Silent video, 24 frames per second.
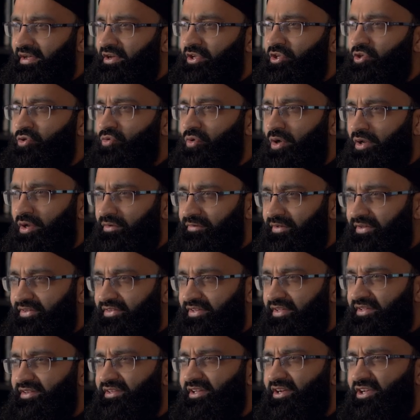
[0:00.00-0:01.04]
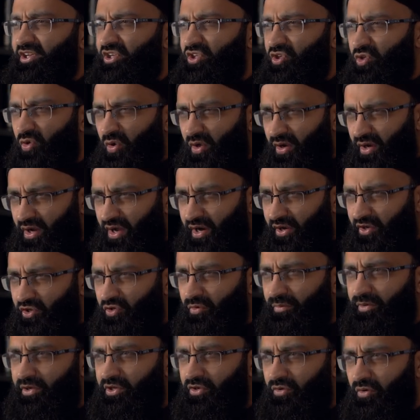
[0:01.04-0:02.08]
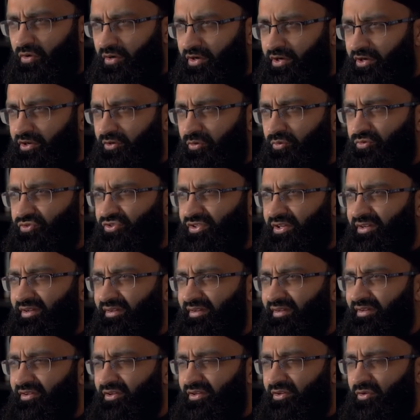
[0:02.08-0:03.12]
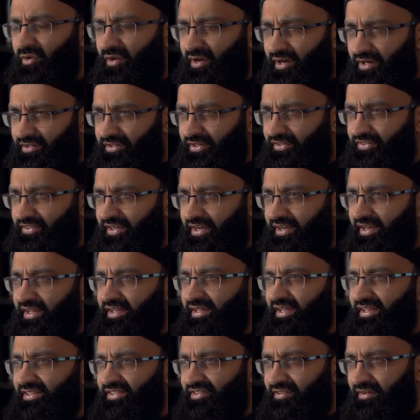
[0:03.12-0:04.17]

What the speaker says: you always think that your argument, your conclusion, your understanding is